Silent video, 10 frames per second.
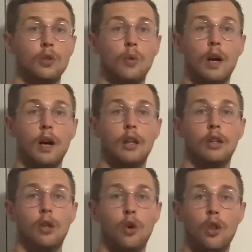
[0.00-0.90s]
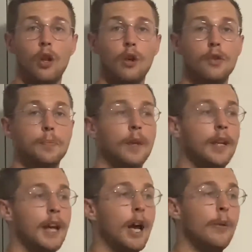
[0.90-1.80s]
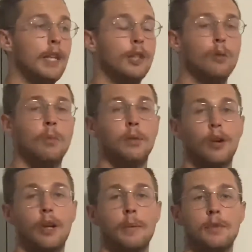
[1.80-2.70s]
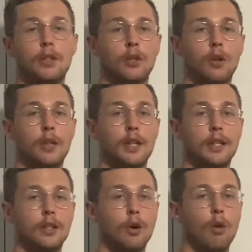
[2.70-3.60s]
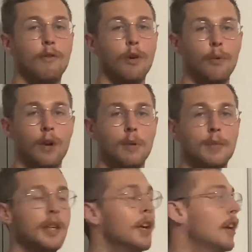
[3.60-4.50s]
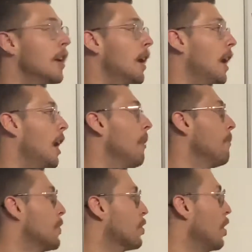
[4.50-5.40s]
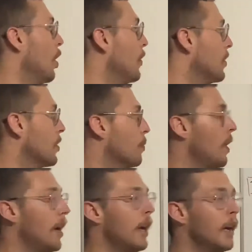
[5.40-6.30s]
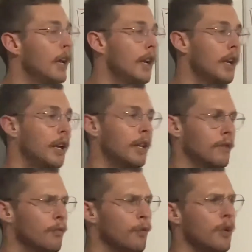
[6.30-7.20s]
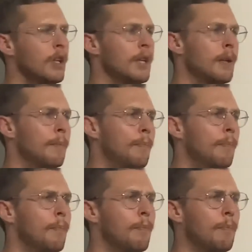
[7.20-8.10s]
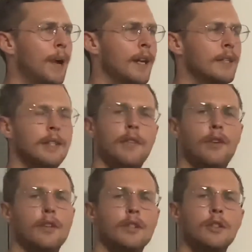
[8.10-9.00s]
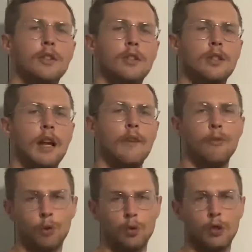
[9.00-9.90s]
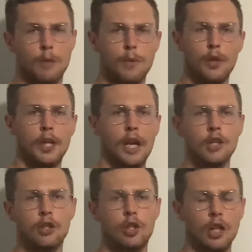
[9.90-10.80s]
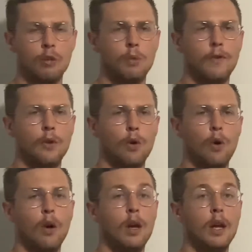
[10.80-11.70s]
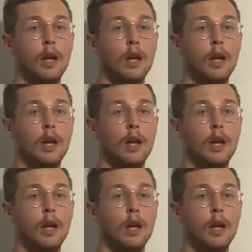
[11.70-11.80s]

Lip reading: to learn those, but now we need to apply them to the context of rugby. So this is where it really pays dividends to have a good communication channel with your